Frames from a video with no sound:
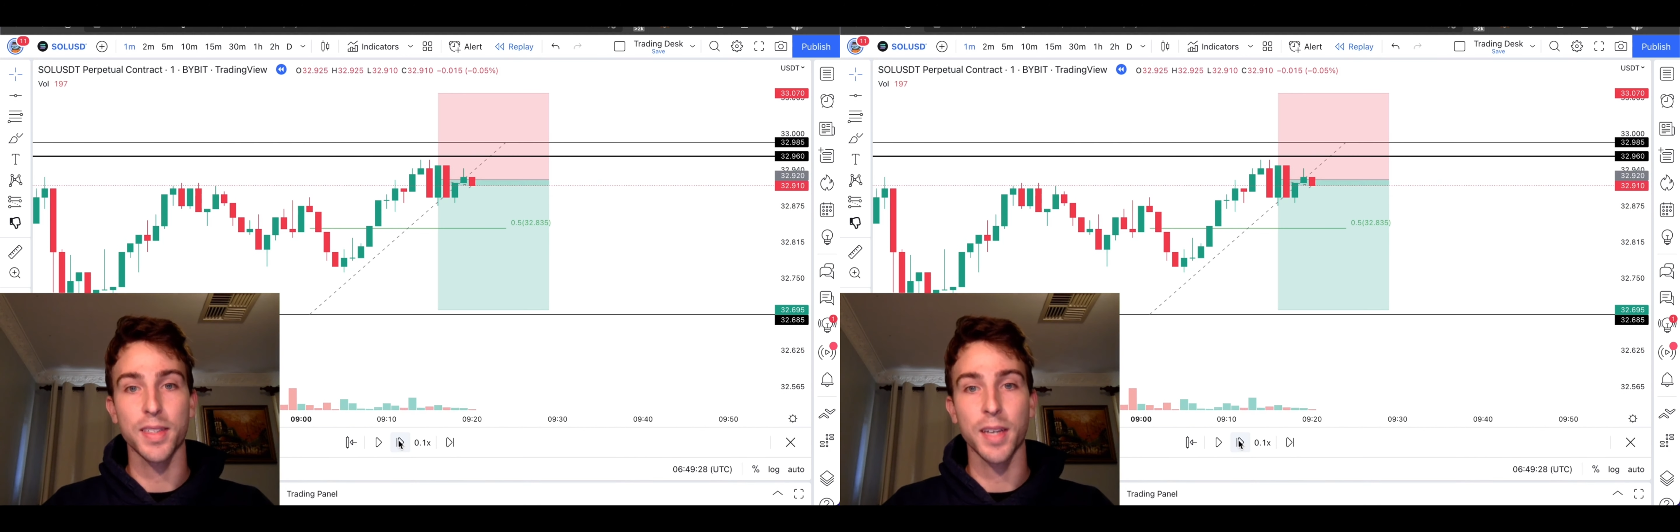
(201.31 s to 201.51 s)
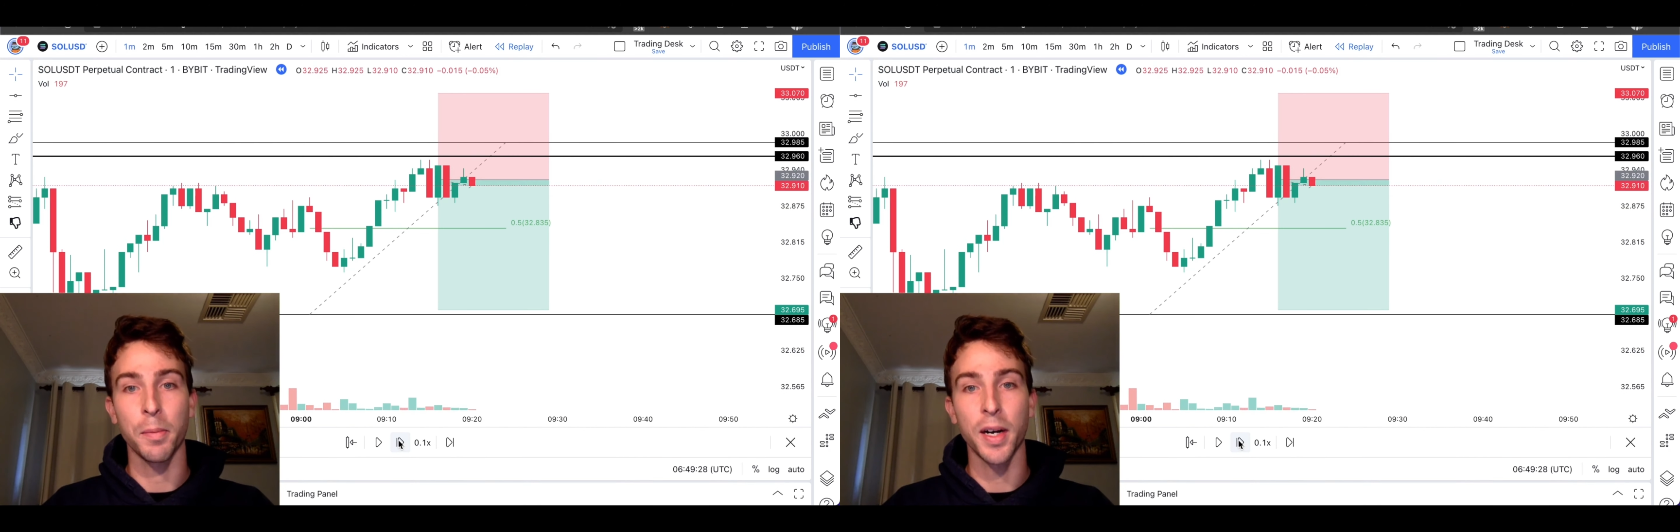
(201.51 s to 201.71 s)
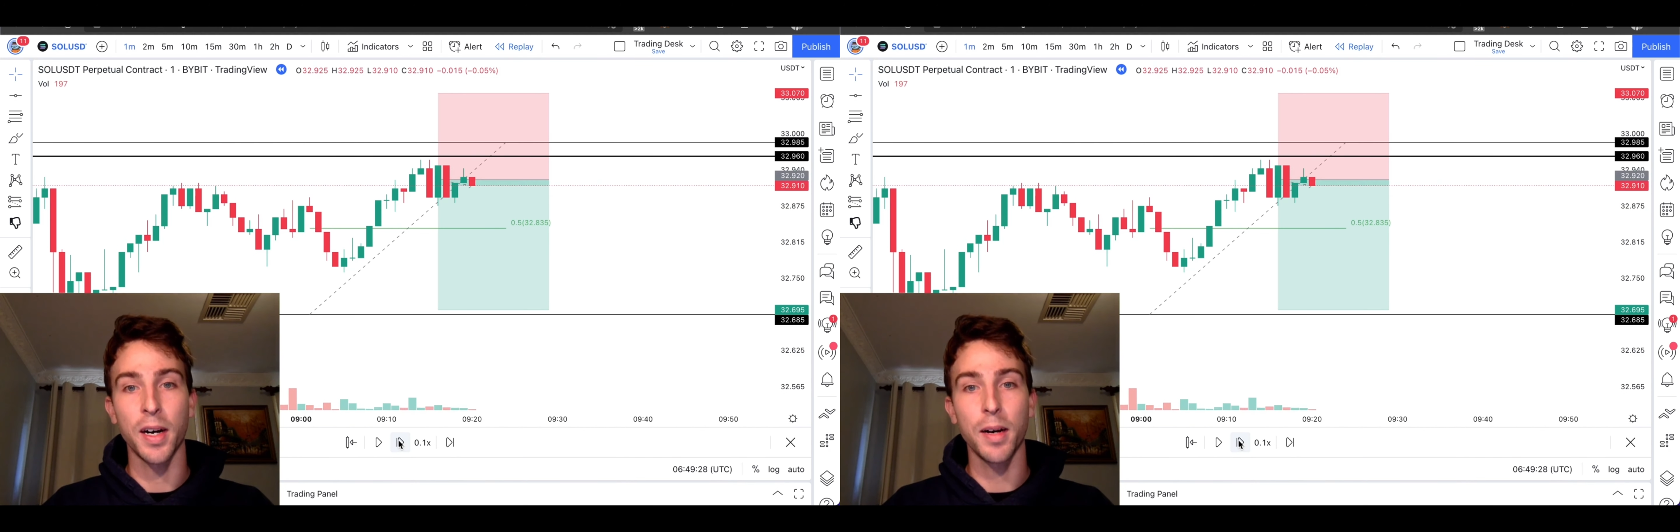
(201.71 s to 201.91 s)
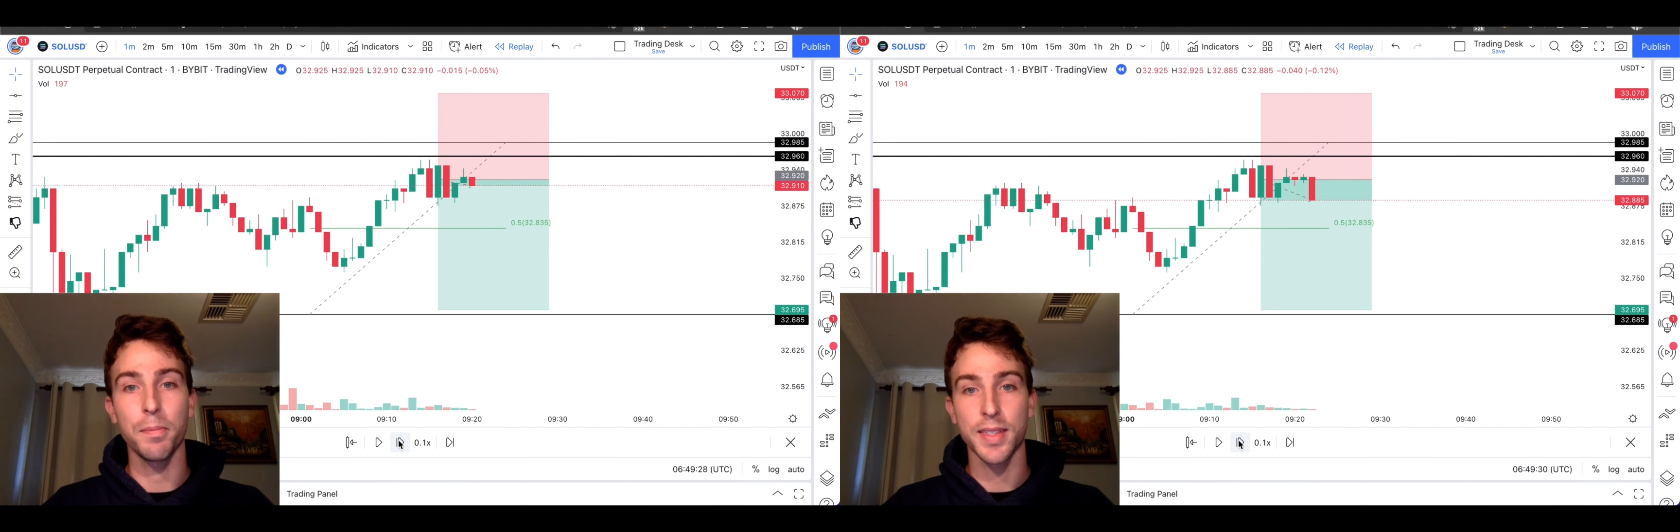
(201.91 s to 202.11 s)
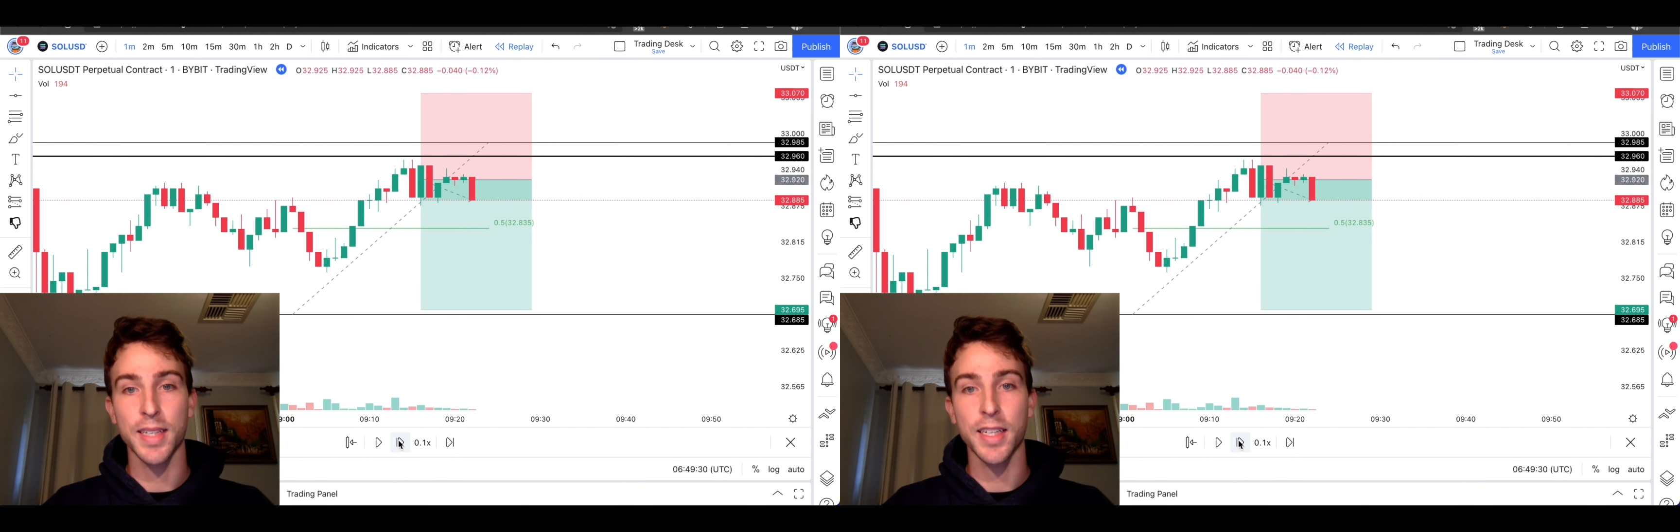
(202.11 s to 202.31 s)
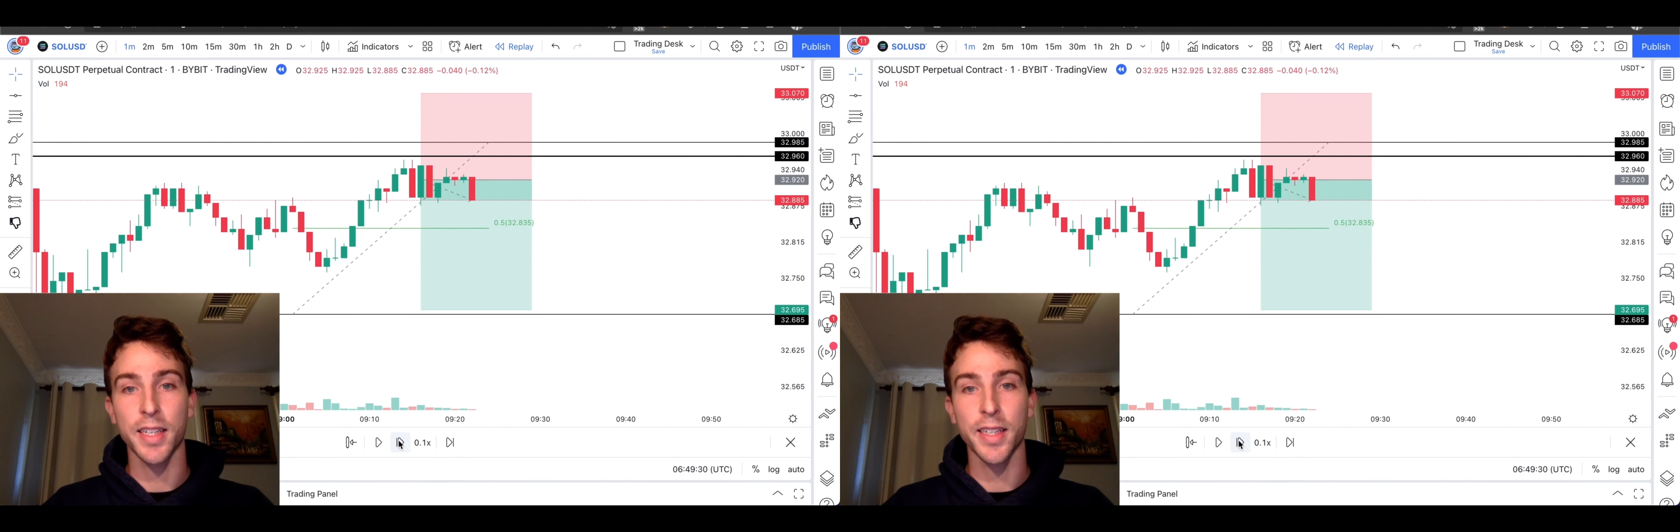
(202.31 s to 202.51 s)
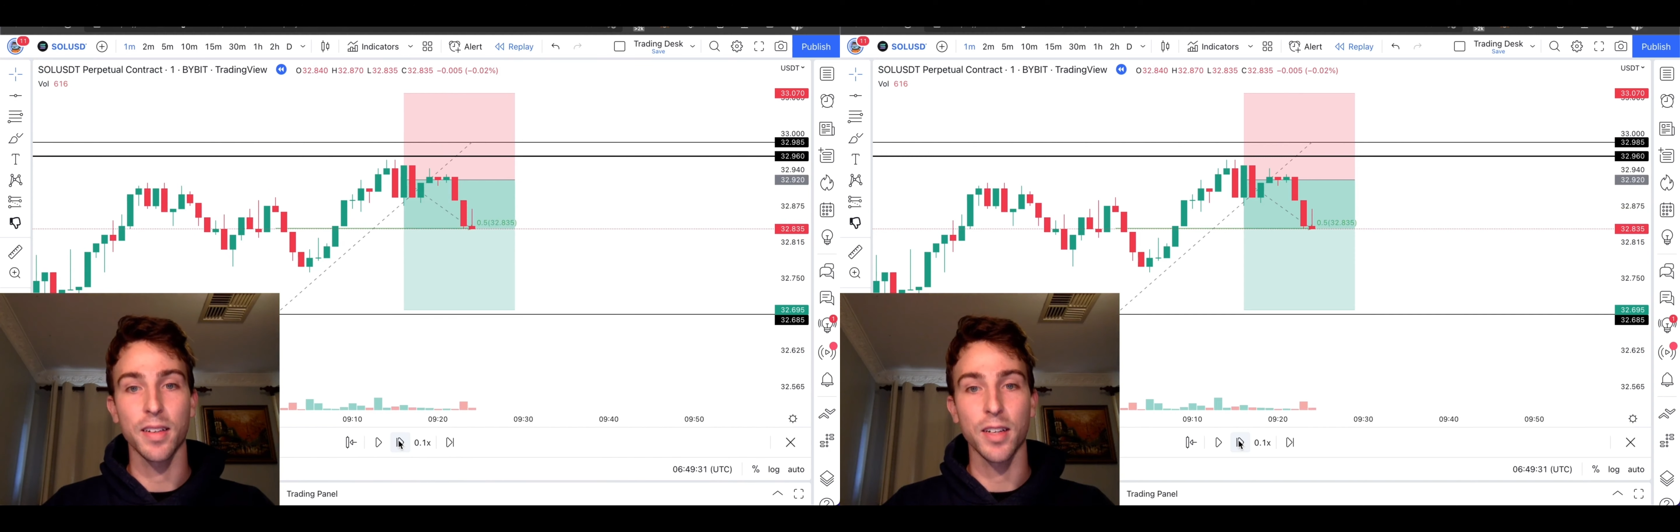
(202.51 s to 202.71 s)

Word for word: is coming up, thinking,